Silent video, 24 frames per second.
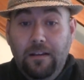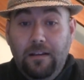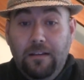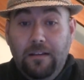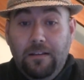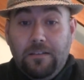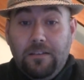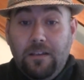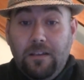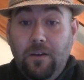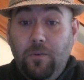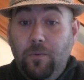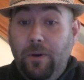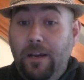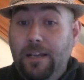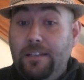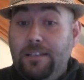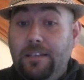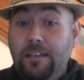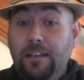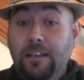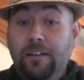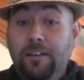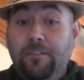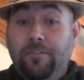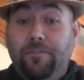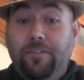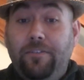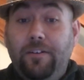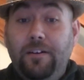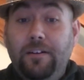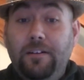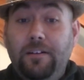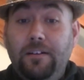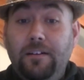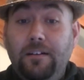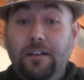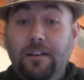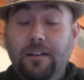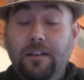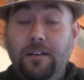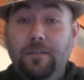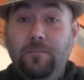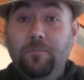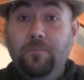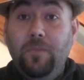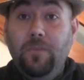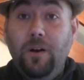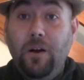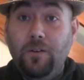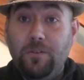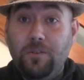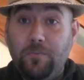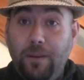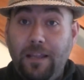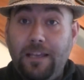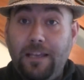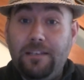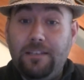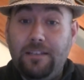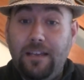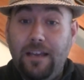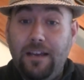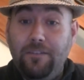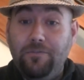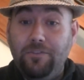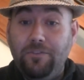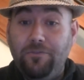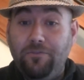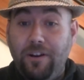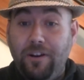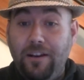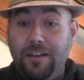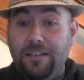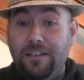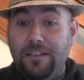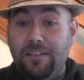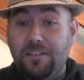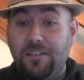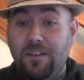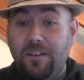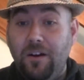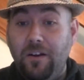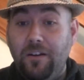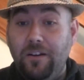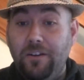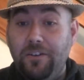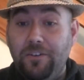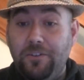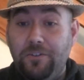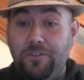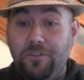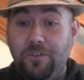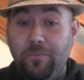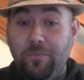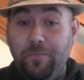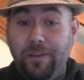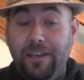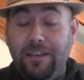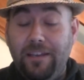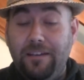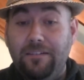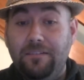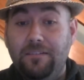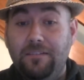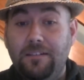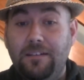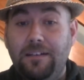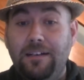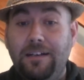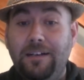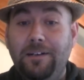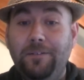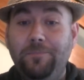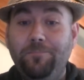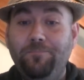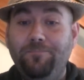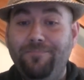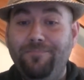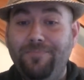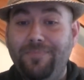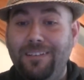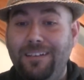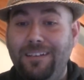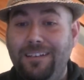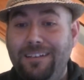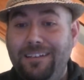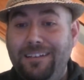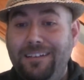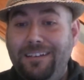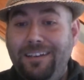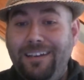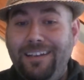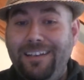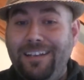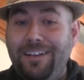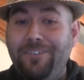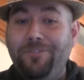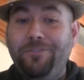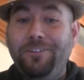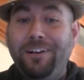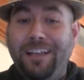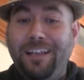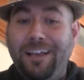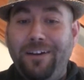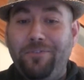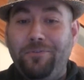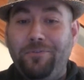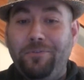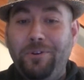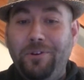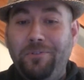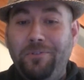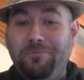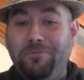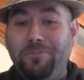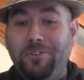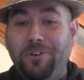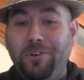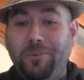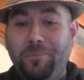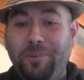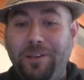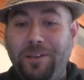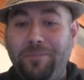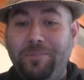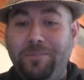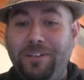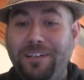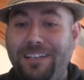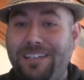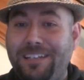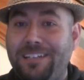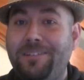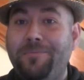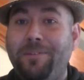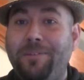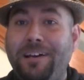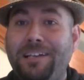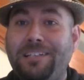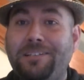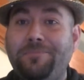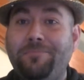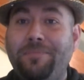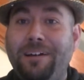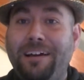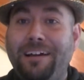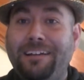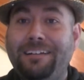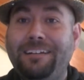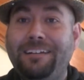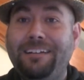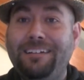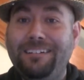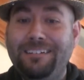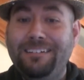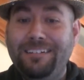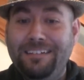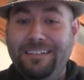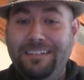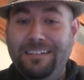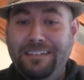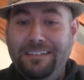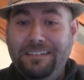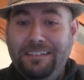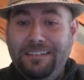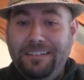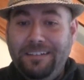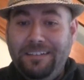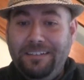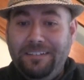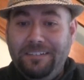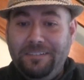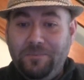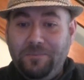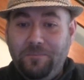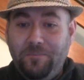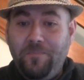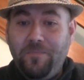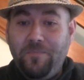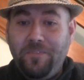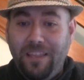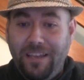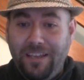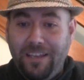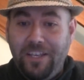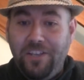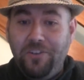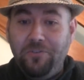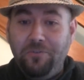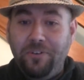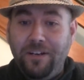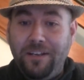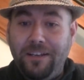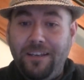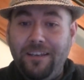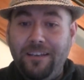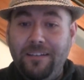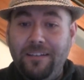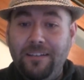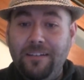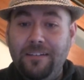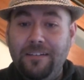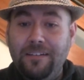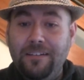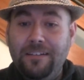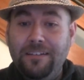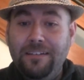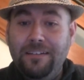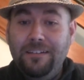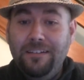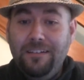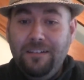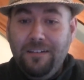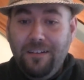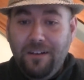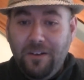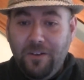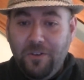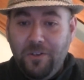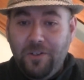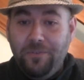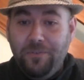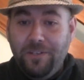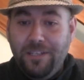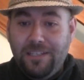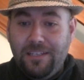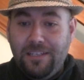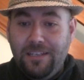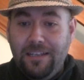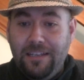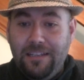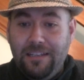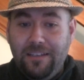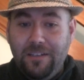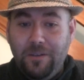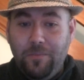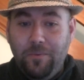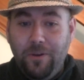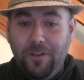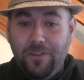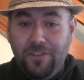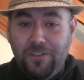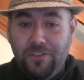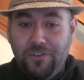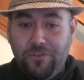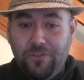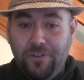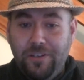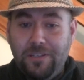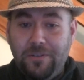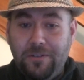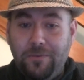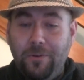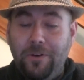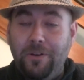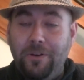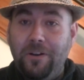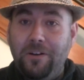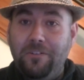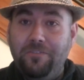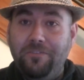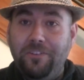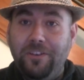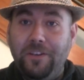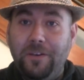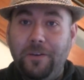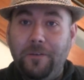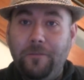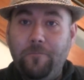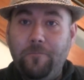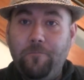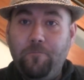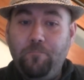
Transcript: So where to live? I was blessed to have a friend in Scotland who took me in. He didn't really have the room for me, but he's an amazing man. Thank you, Rick. I could have easily ended up on the streets were it not for you.